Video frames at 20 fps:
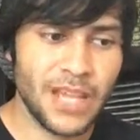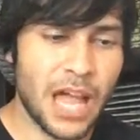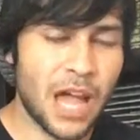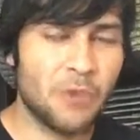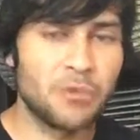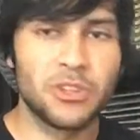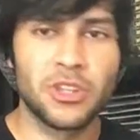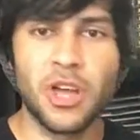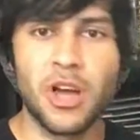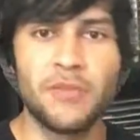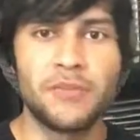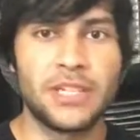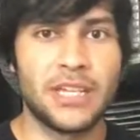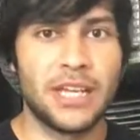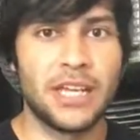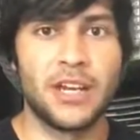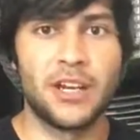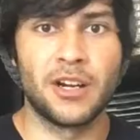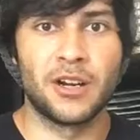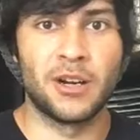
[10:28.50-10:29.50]
I would love to
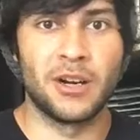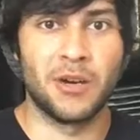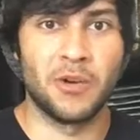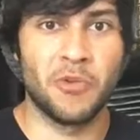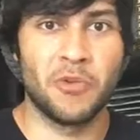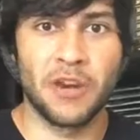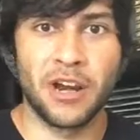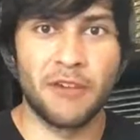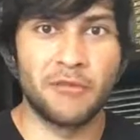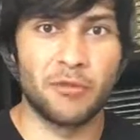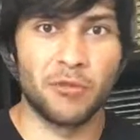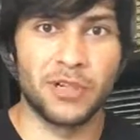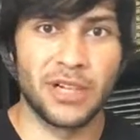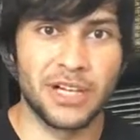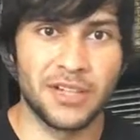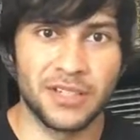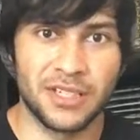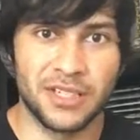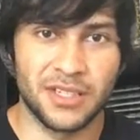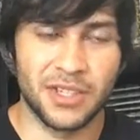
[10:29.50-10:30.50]
hear what everyone
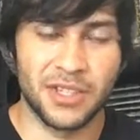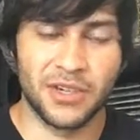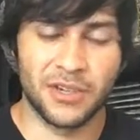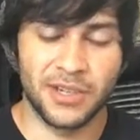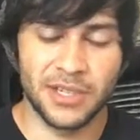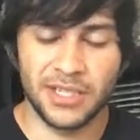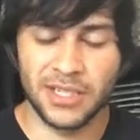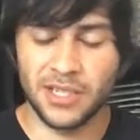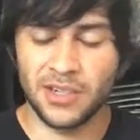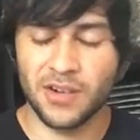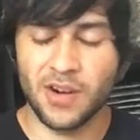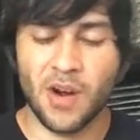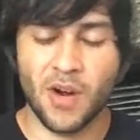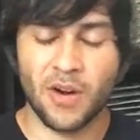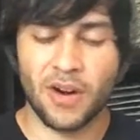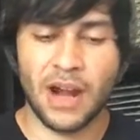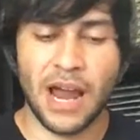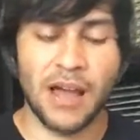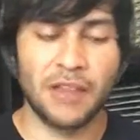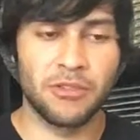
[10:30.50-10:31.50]
else's theories
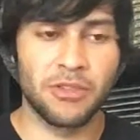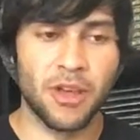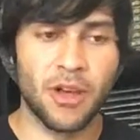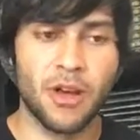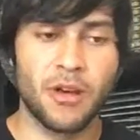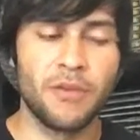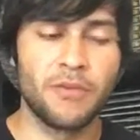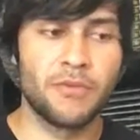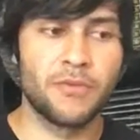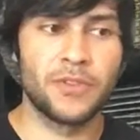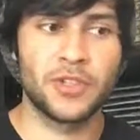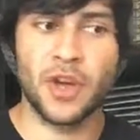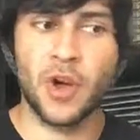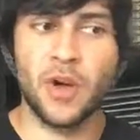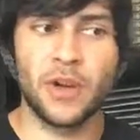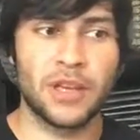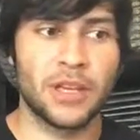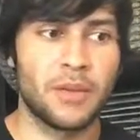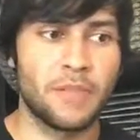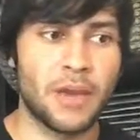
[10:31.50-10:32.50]
are. I love
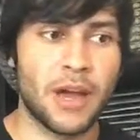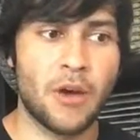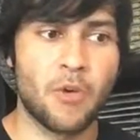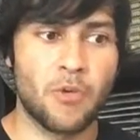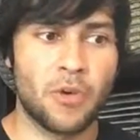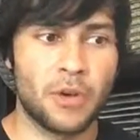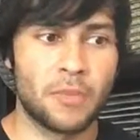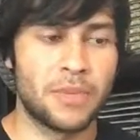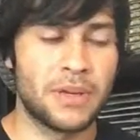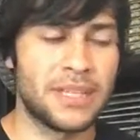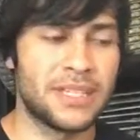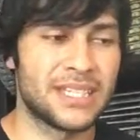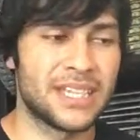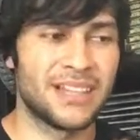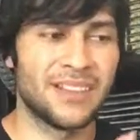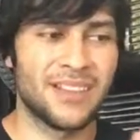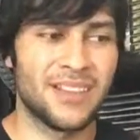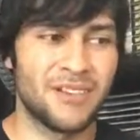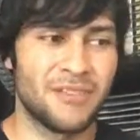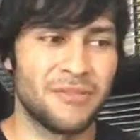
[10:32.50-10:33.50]
talking about One Piece. I
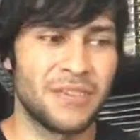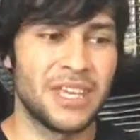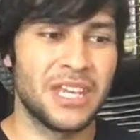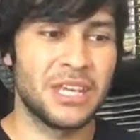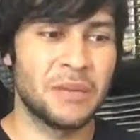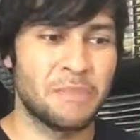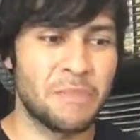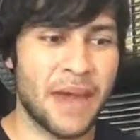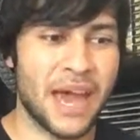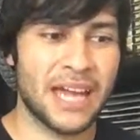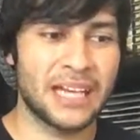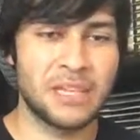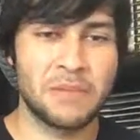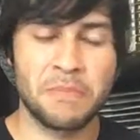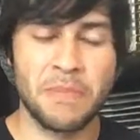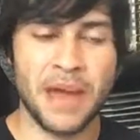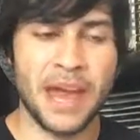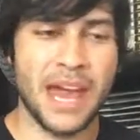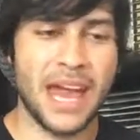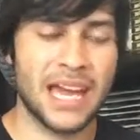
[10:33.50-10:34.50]
love getting
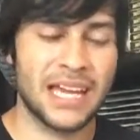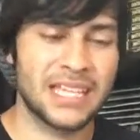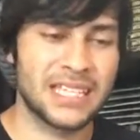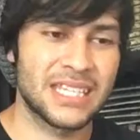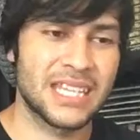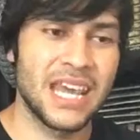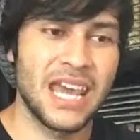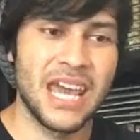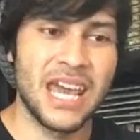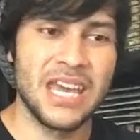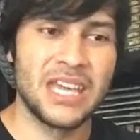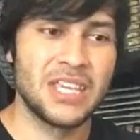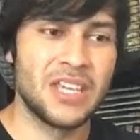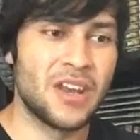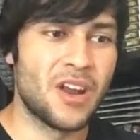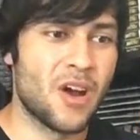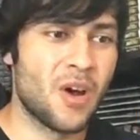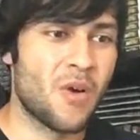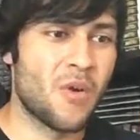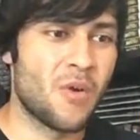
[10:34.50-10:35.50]
back-to-backs.
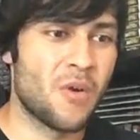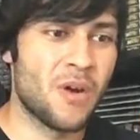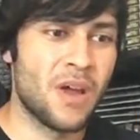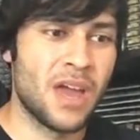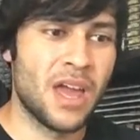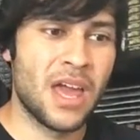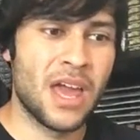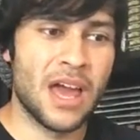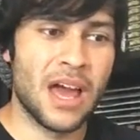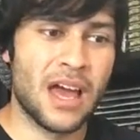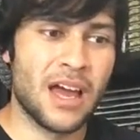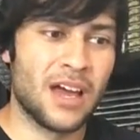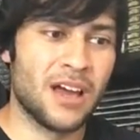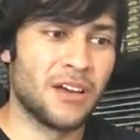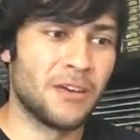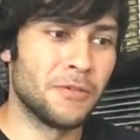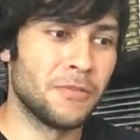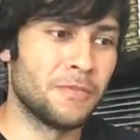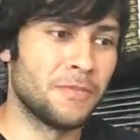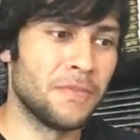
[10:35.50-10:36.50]
You know,
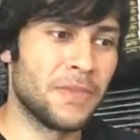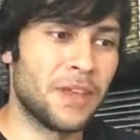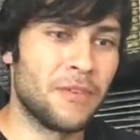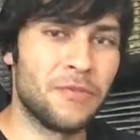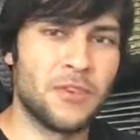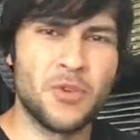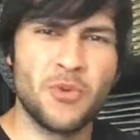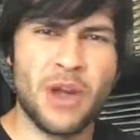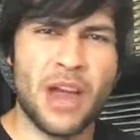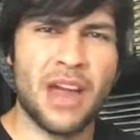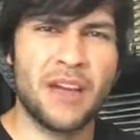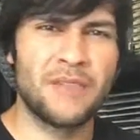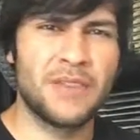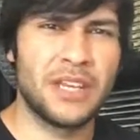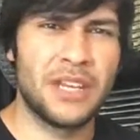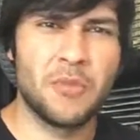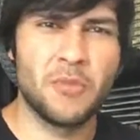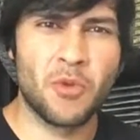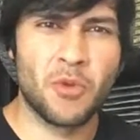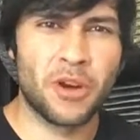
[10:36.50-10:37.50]
if you have
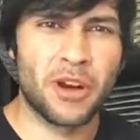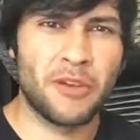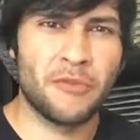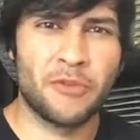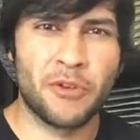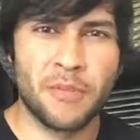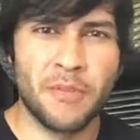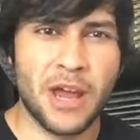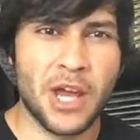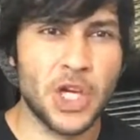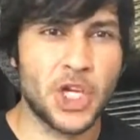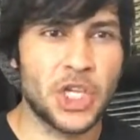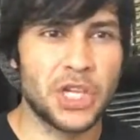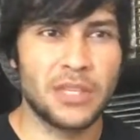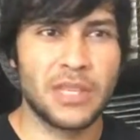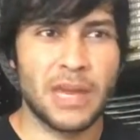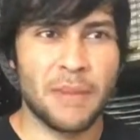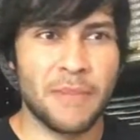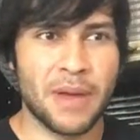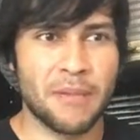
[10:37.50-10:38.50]
any more
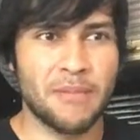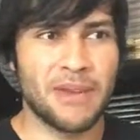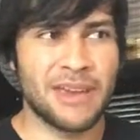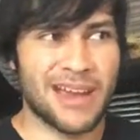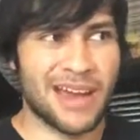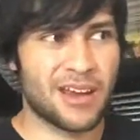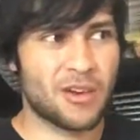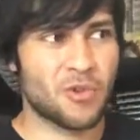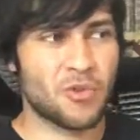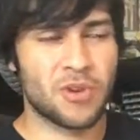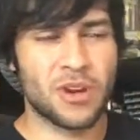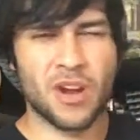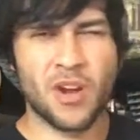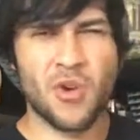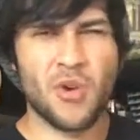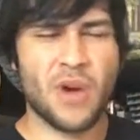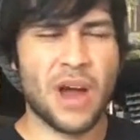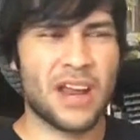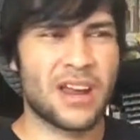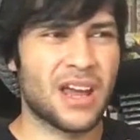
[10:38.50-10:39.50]
information that maybe I don't
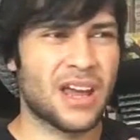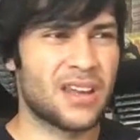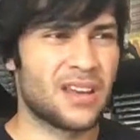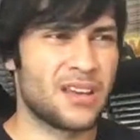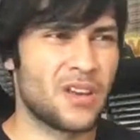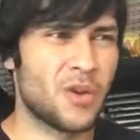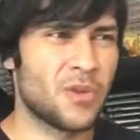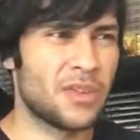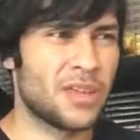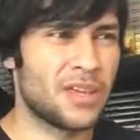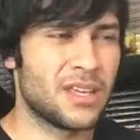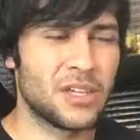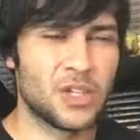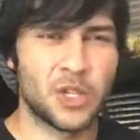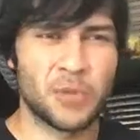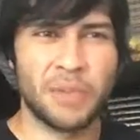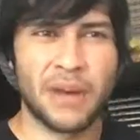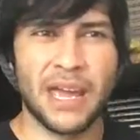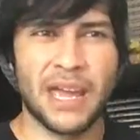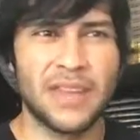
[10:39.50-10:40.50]
know, I know that in
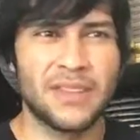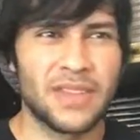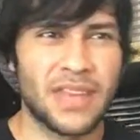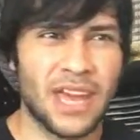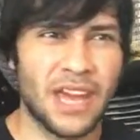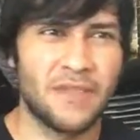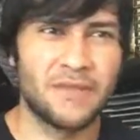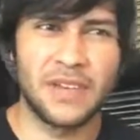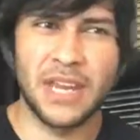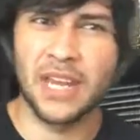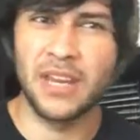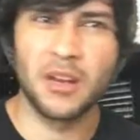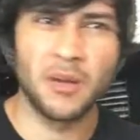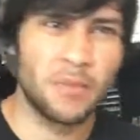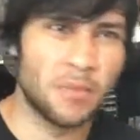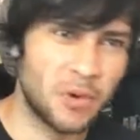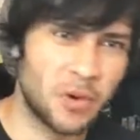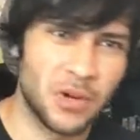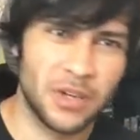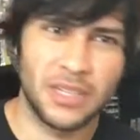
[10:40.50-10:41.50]
Japan they have data
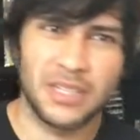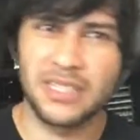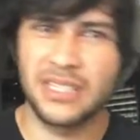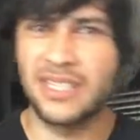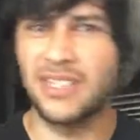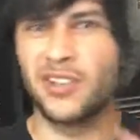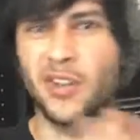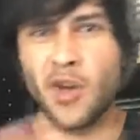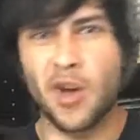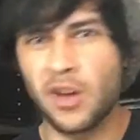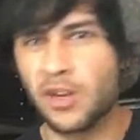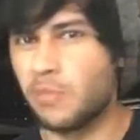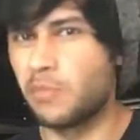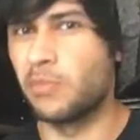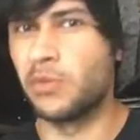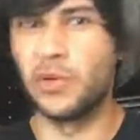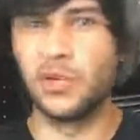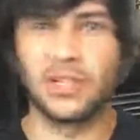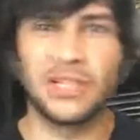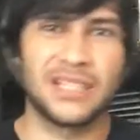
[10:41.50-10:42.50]
books and log
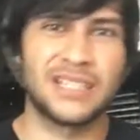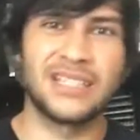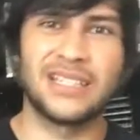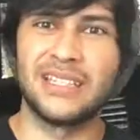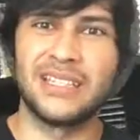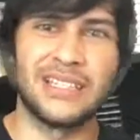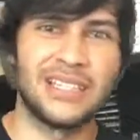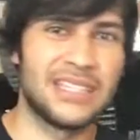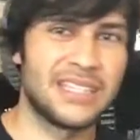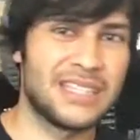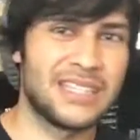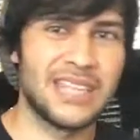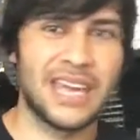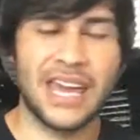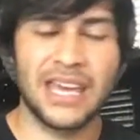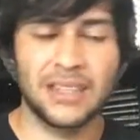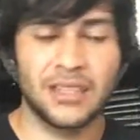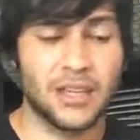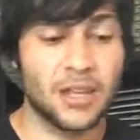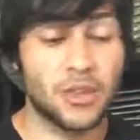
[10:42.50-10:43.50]
books and this,
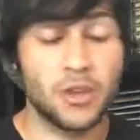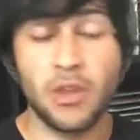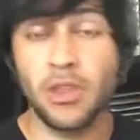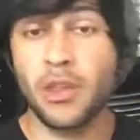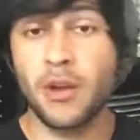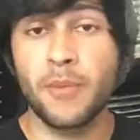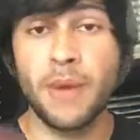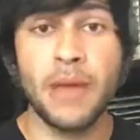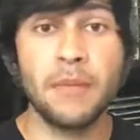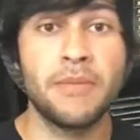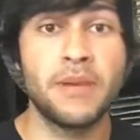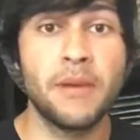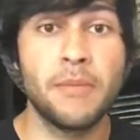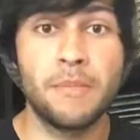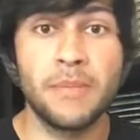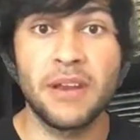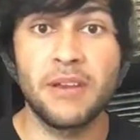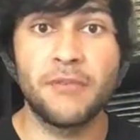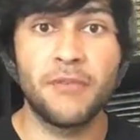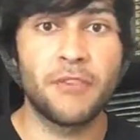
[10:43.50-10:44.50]
that, and the other, and there may be a
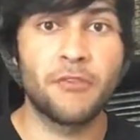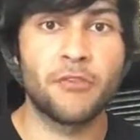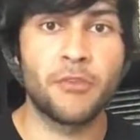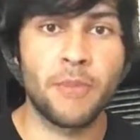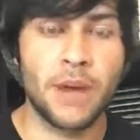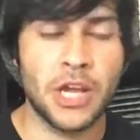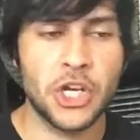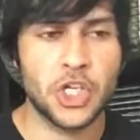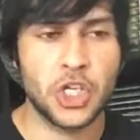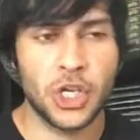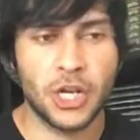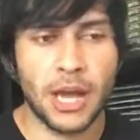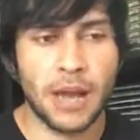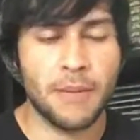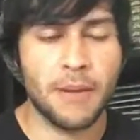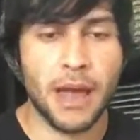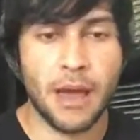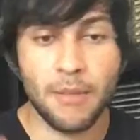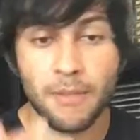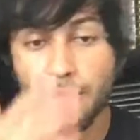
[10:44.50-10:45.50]
bit of information
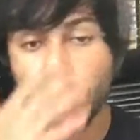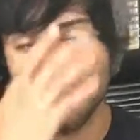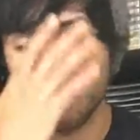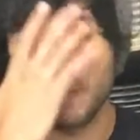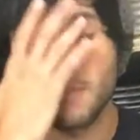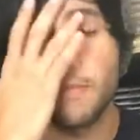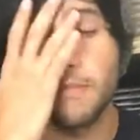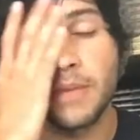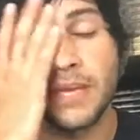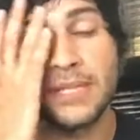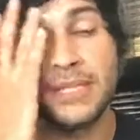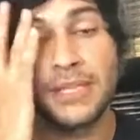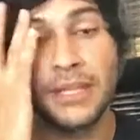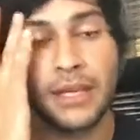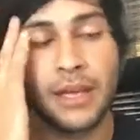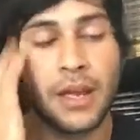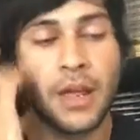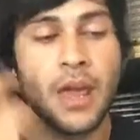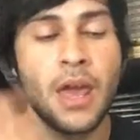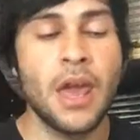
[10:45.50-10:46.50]
I'm
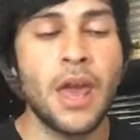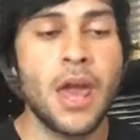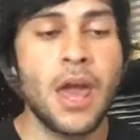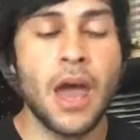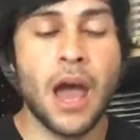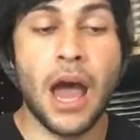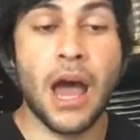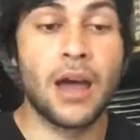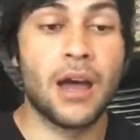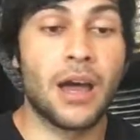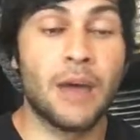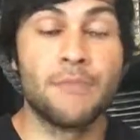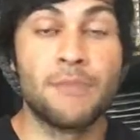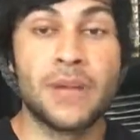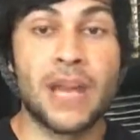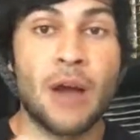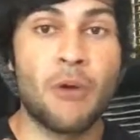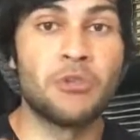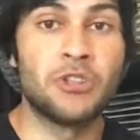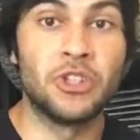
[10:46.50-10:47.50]
missing,
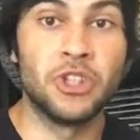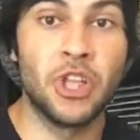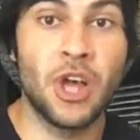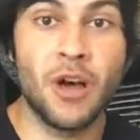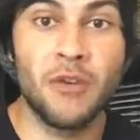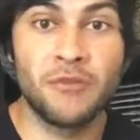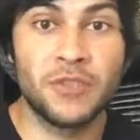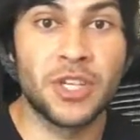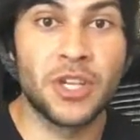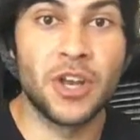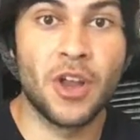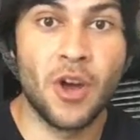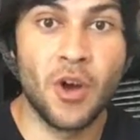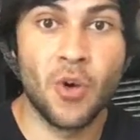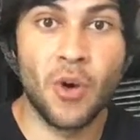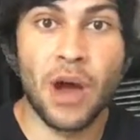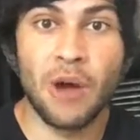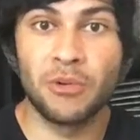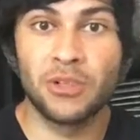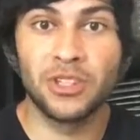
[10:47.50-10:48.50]
but I would love to
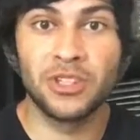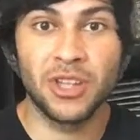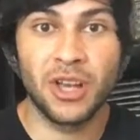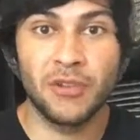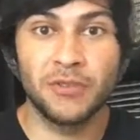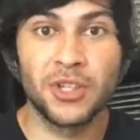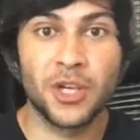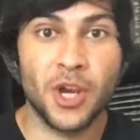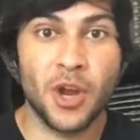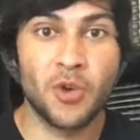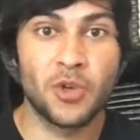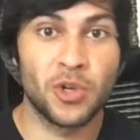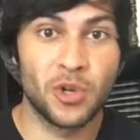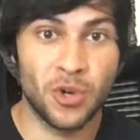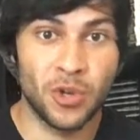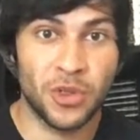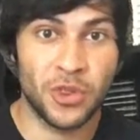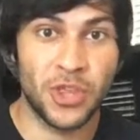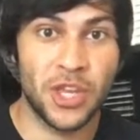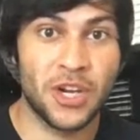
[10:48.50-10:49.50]
know. I would love to know your
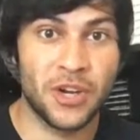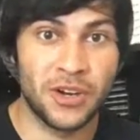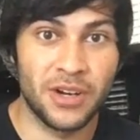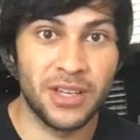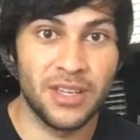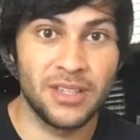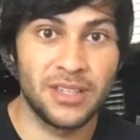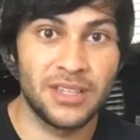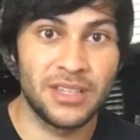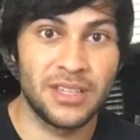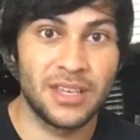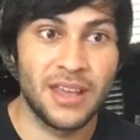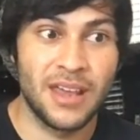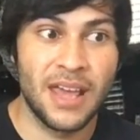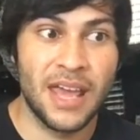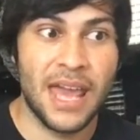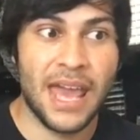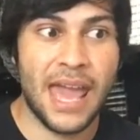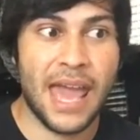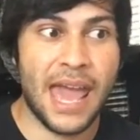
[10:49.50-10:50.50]
theories,
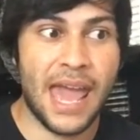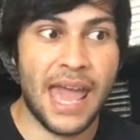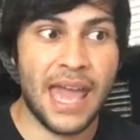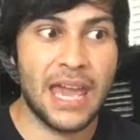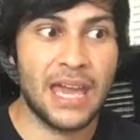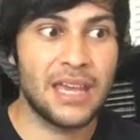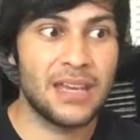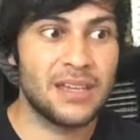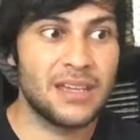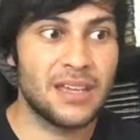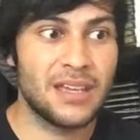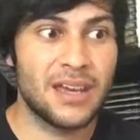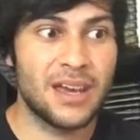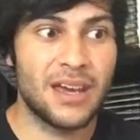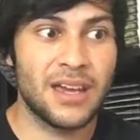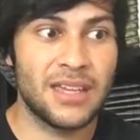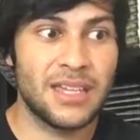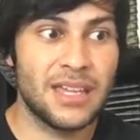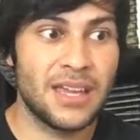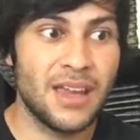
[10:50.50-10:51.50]
and
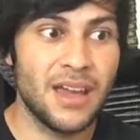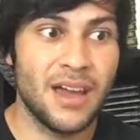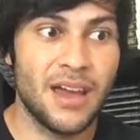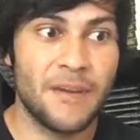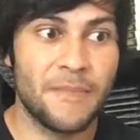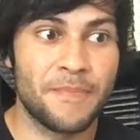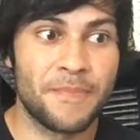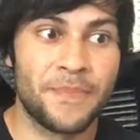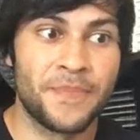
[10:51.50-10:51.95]
yeah,